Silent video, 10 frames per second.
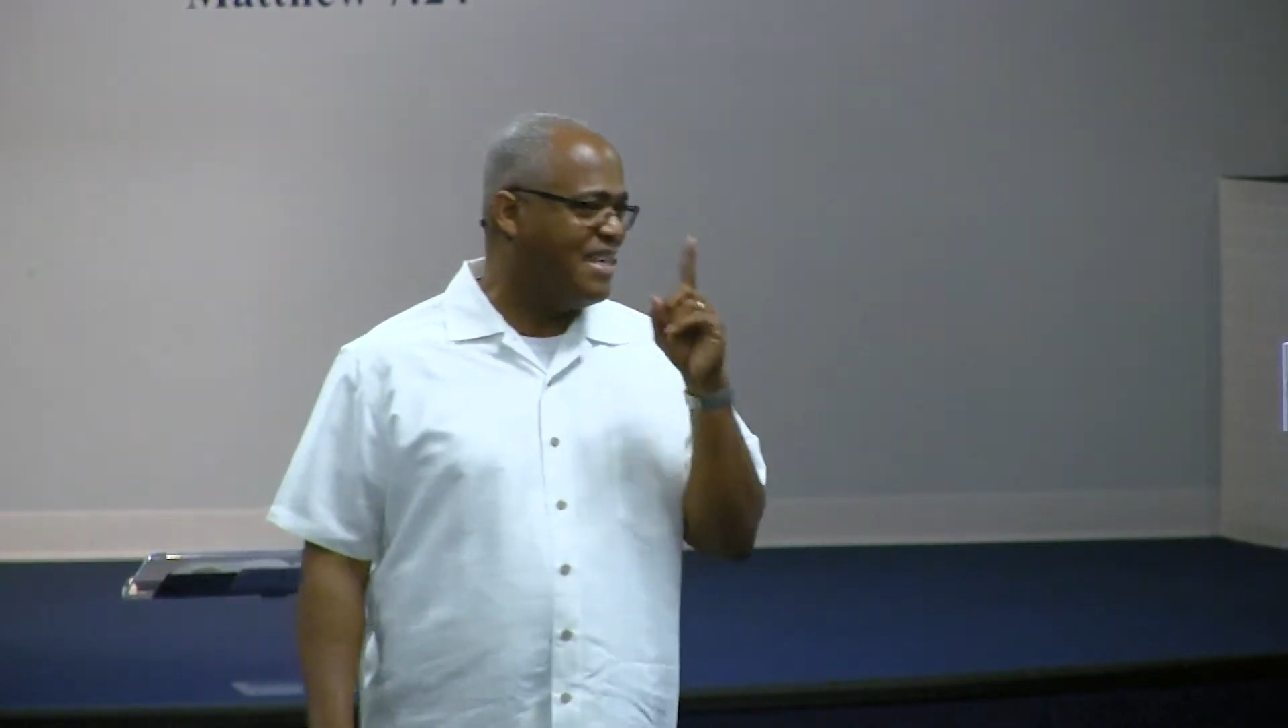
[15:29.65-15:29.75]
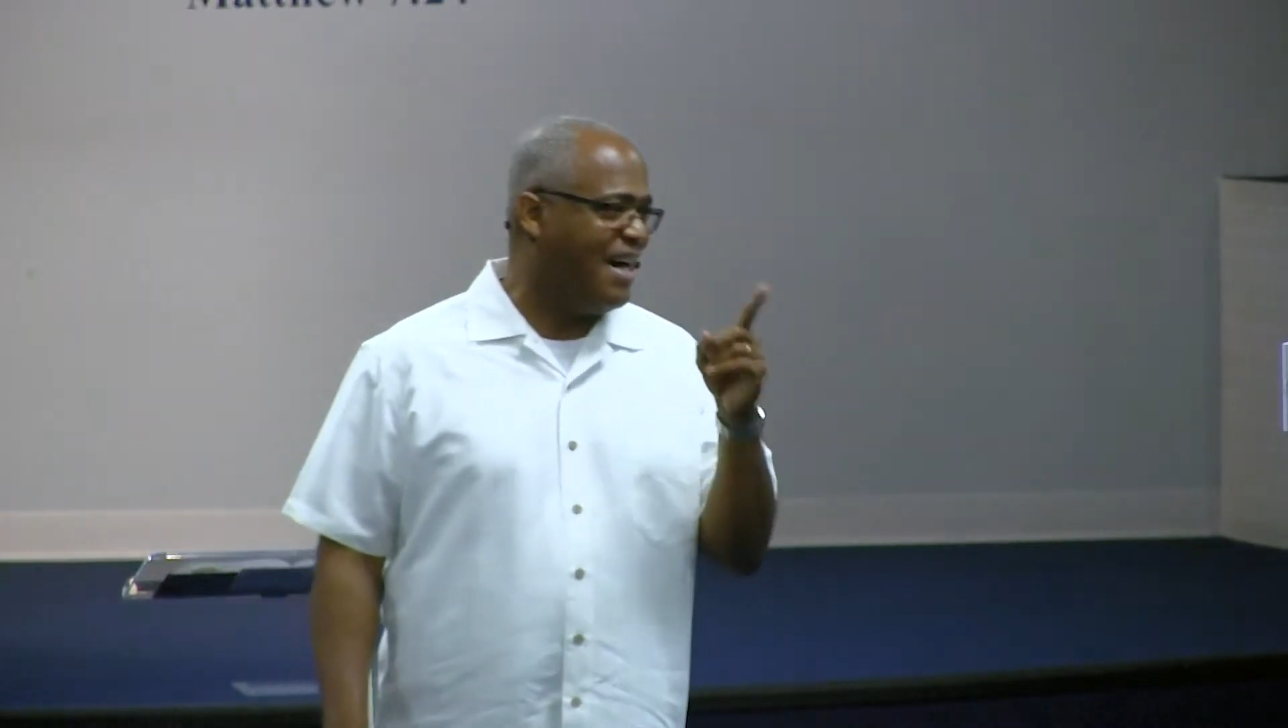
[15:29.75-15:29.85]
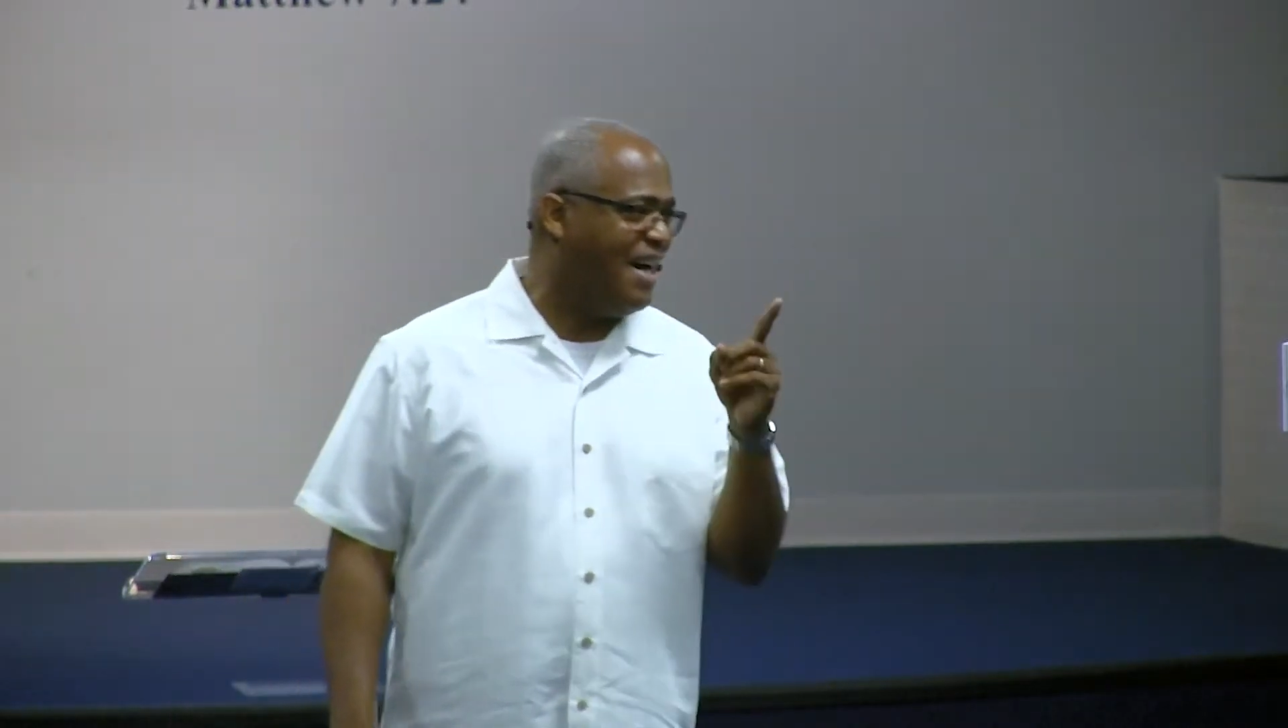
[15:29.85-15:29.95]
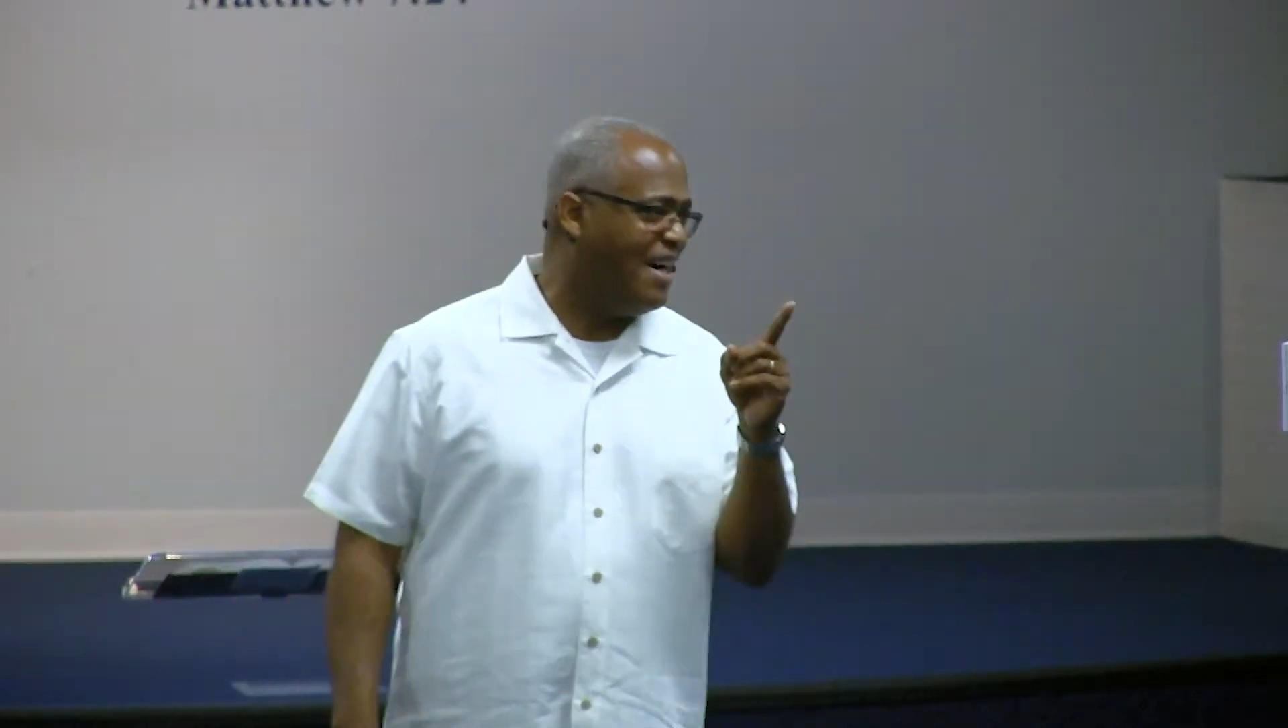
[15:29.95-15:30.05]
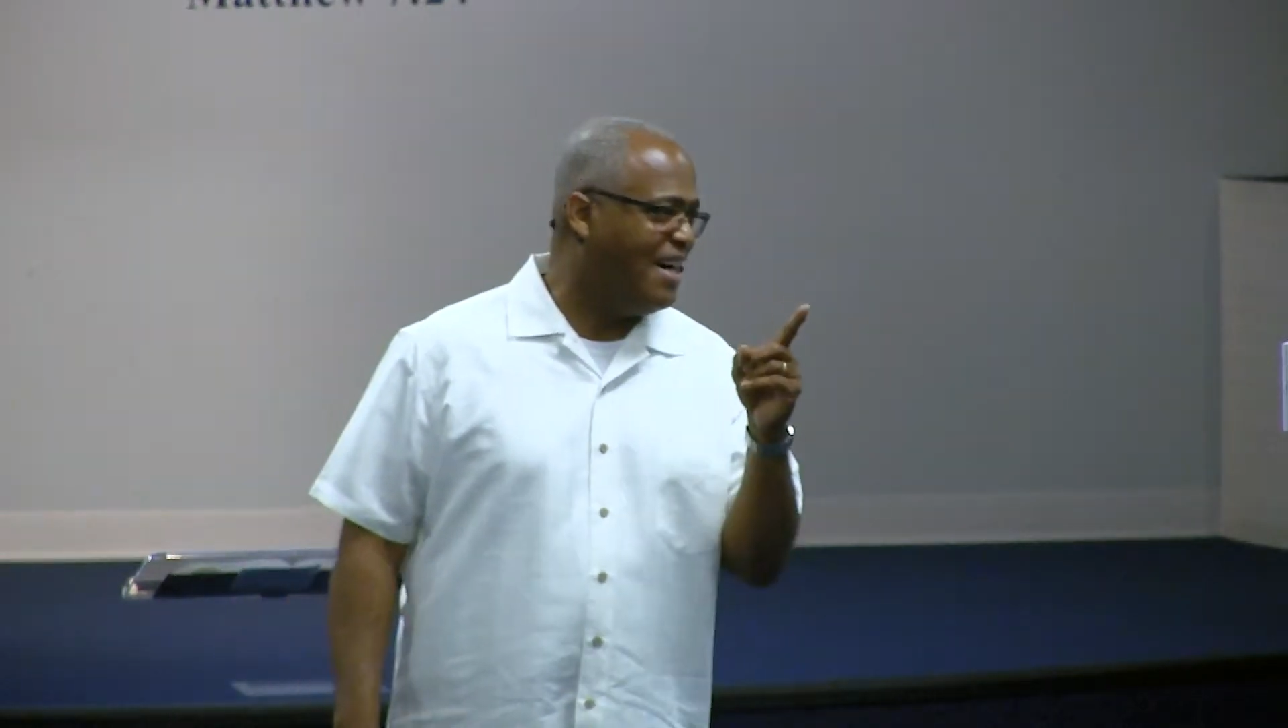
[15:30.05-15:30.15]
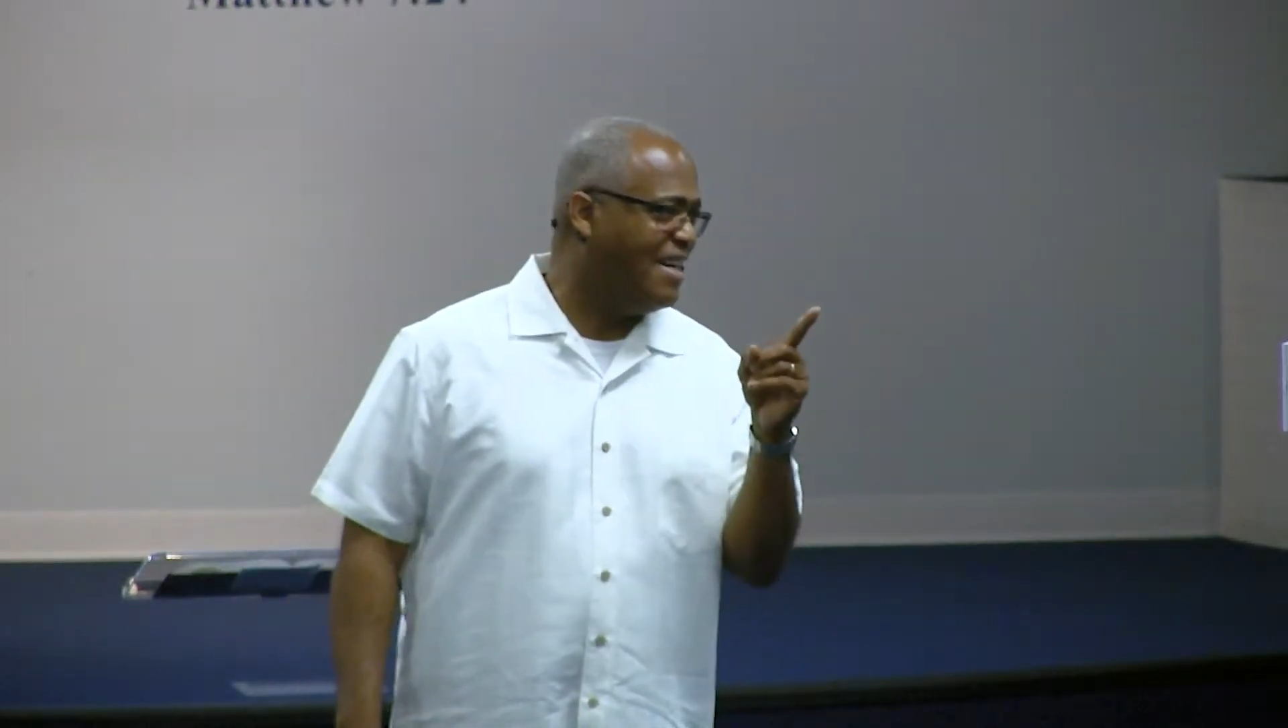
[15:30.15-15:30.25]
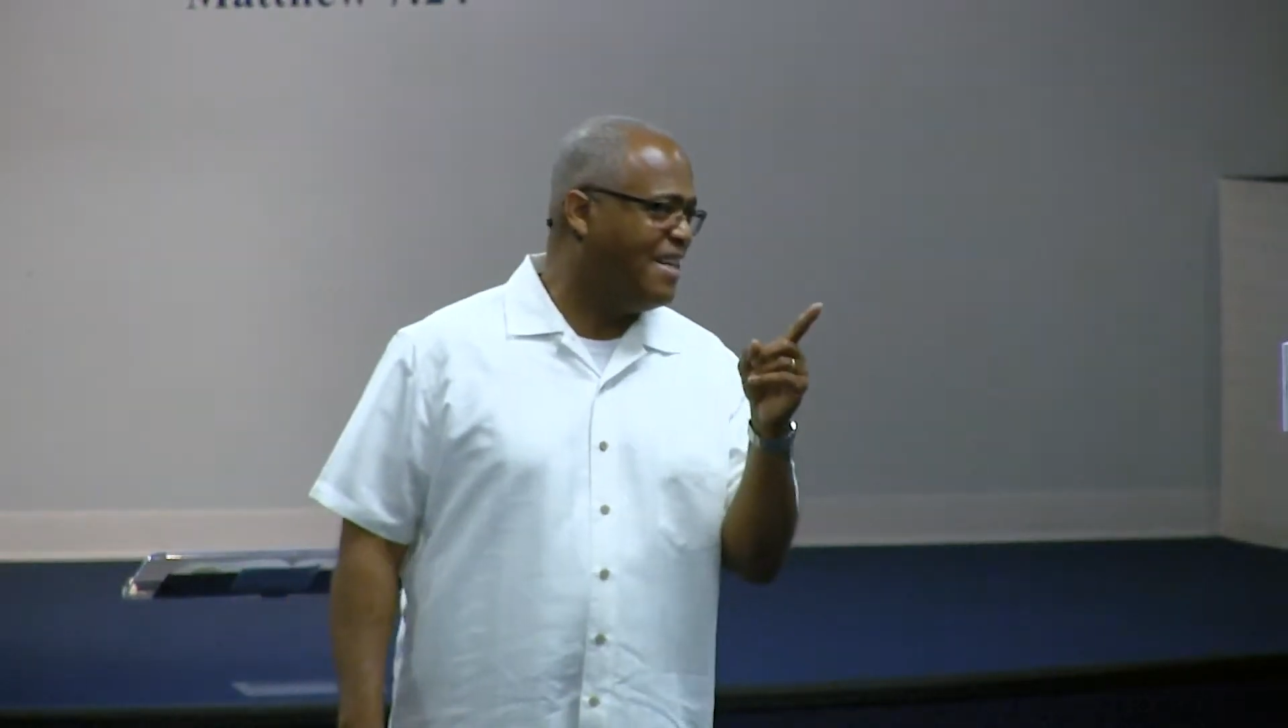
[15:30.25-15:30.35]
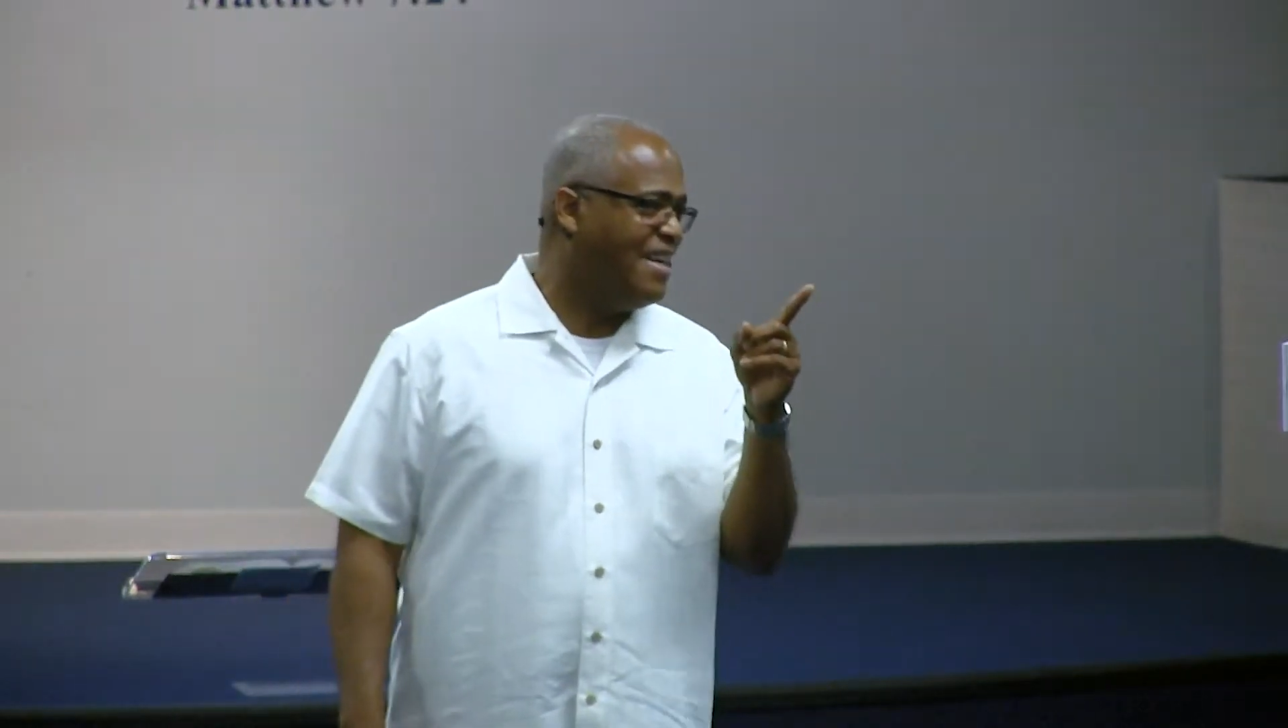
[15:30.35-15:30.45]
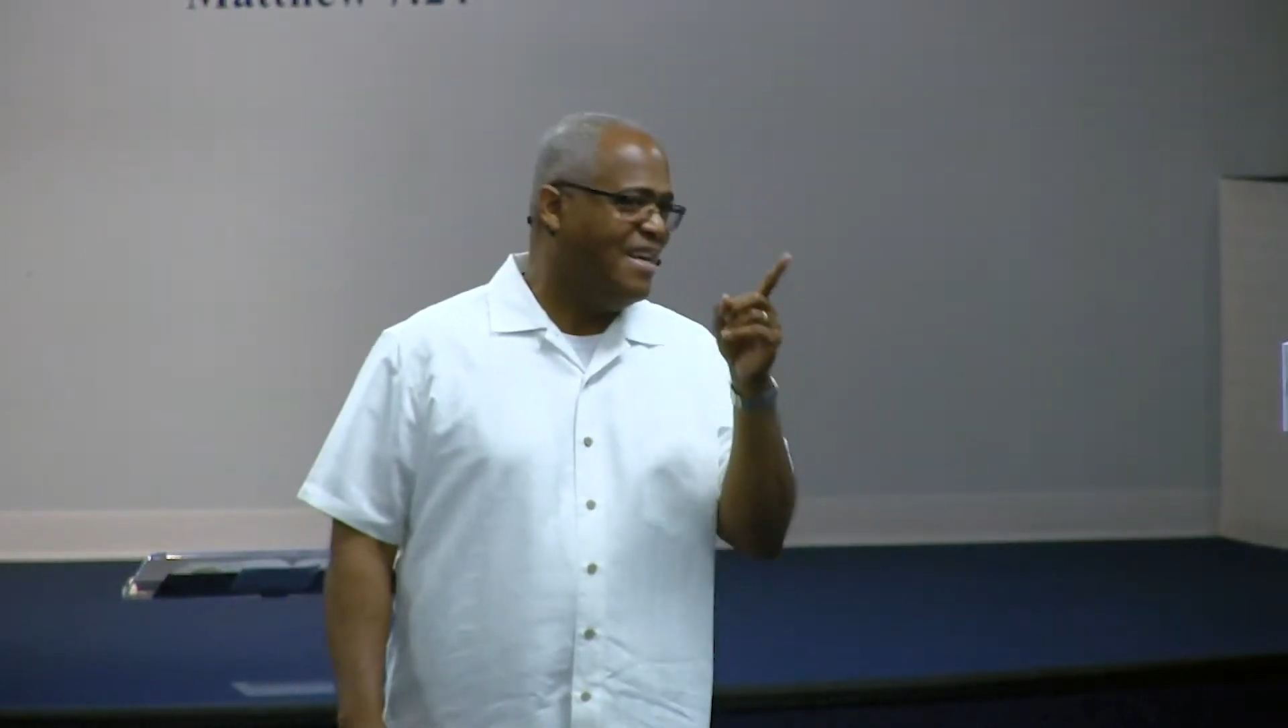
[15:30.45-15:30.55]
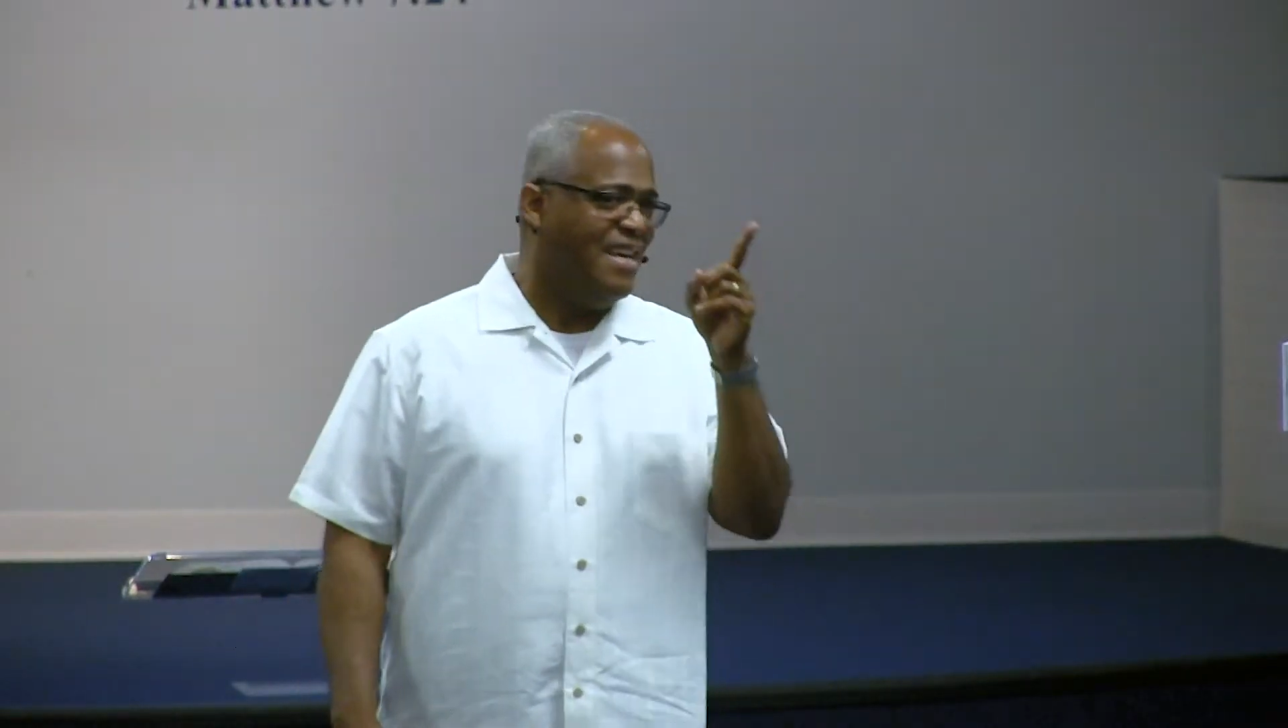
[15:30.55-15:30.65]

God